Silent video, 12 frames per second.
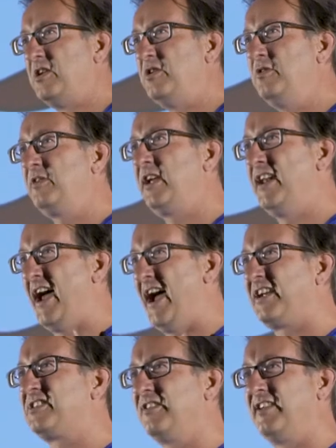that you can
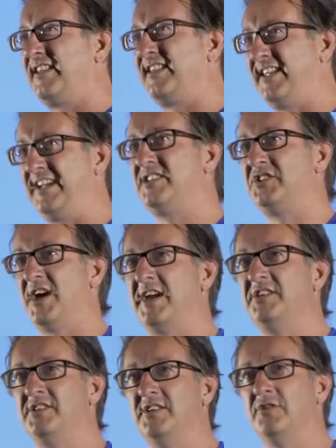actually think
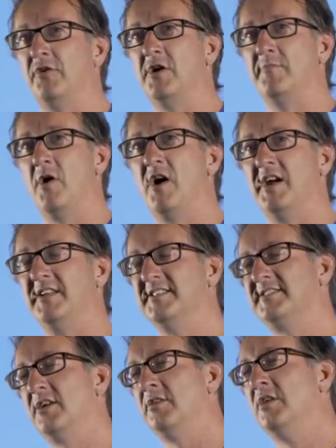change in your own mind.
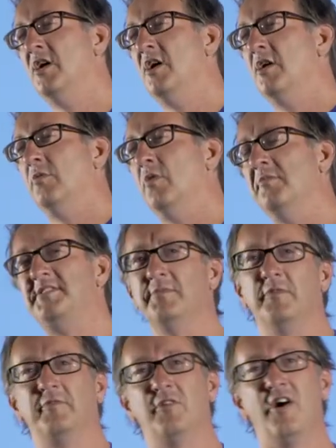So what we
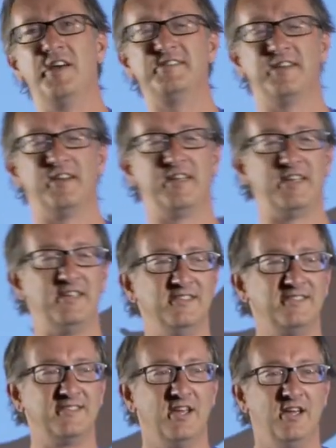did with Eliza
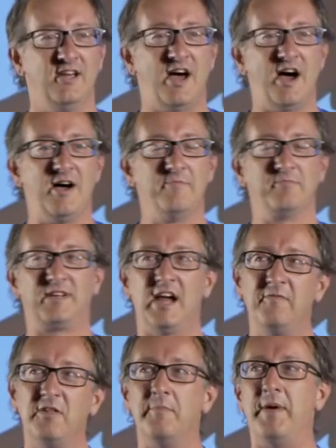is um,
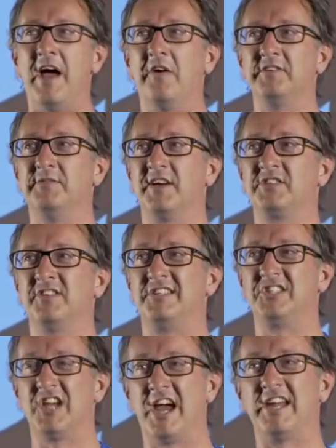gave her the power to actually
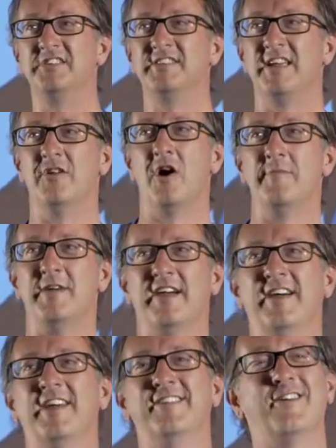change that
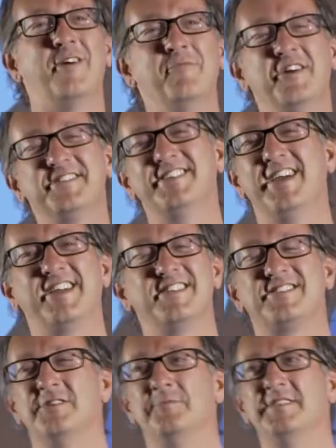nightmare. And I'm not saying
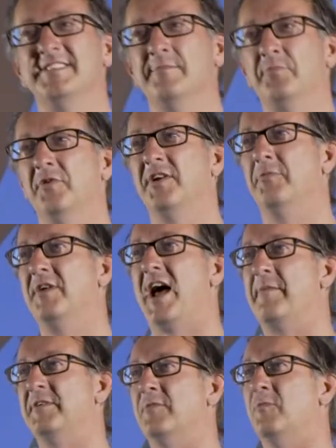it's super simple and it would
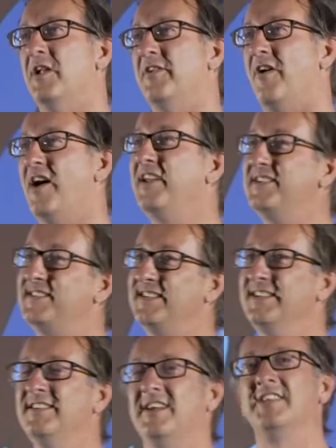happen in one night. It
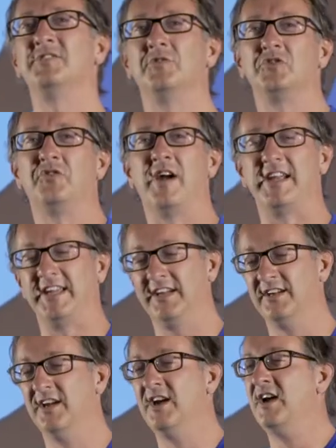didn't. It took
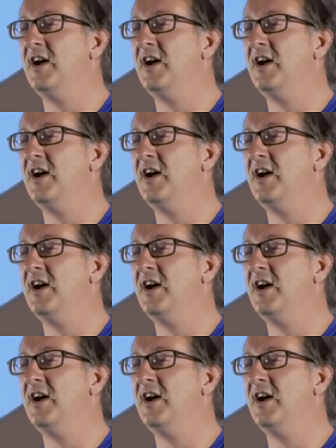training.